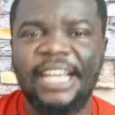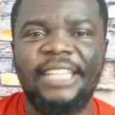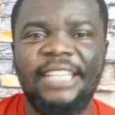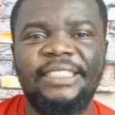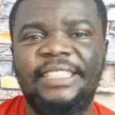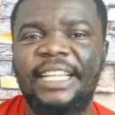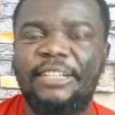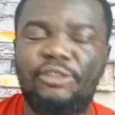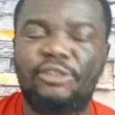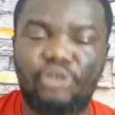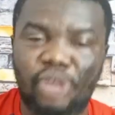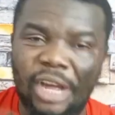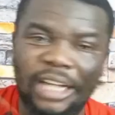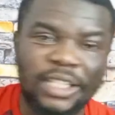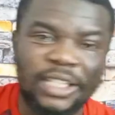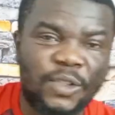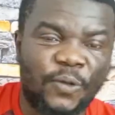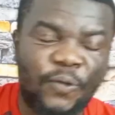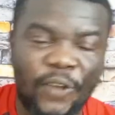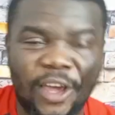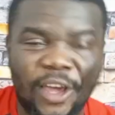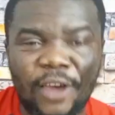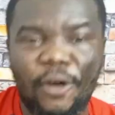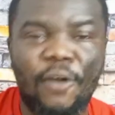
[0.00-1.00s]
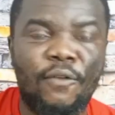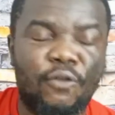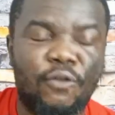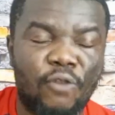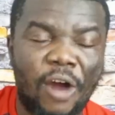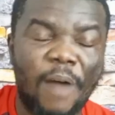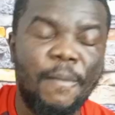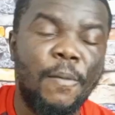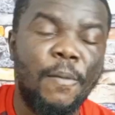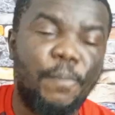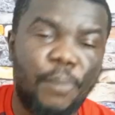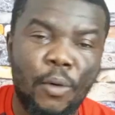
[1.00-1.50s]
The transfer of
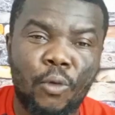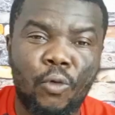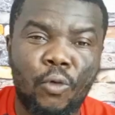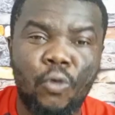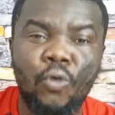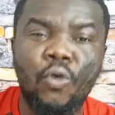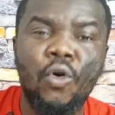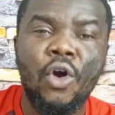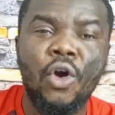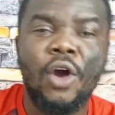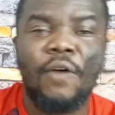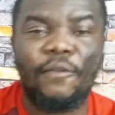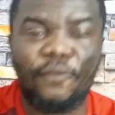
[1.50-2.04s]
Kwame Poku